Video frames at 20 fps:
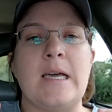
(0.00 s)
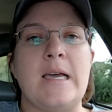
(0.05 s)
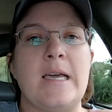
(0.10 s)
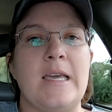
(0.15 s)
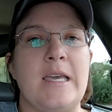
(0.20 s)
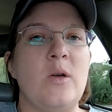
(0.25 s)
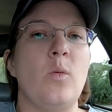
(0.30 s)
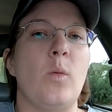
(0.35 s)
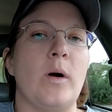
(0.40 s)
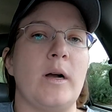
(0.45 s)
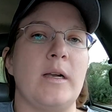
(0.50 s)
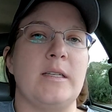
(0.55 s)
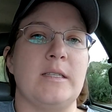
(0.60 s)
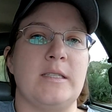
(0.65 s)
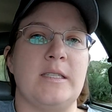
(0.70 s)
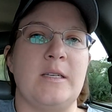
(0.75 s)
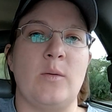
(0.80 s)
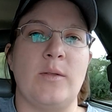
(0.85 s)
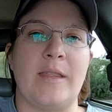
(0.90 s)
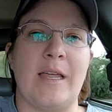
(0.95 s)
he wanted to
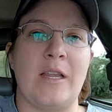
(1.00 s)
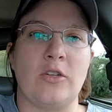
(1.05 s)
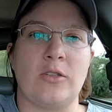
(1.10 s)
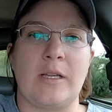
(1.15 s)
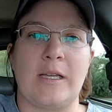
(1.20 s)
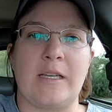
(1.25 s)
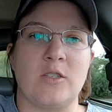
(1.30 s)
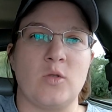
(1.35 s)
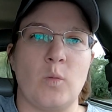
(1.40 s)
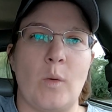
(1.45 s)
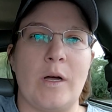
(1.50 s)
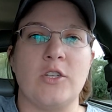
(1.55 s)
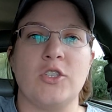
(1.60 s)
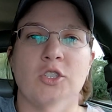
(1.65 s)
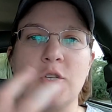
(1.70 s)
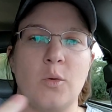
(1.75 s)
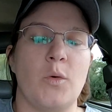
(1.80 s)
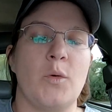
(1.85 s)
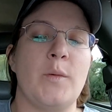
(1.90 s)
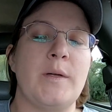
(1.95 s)
see what that looked like as well.
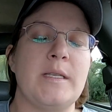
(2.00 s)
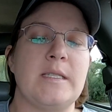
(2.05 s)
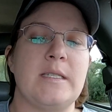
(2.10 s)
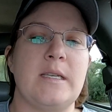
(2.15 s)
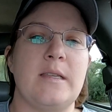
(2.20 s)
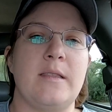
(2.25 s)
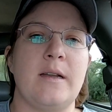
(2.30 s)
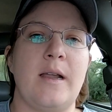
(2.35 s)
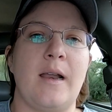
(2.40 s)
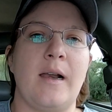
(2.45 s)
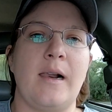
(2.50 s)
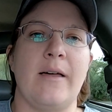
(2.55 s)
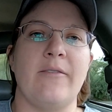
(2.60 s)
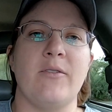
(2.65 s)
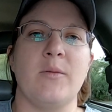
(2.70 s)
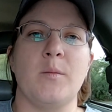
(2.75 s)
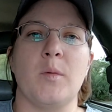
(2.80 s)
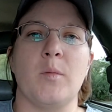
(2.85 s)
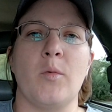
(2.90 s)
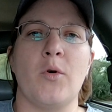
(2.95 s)
So we went to see the
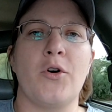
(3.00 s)
9/11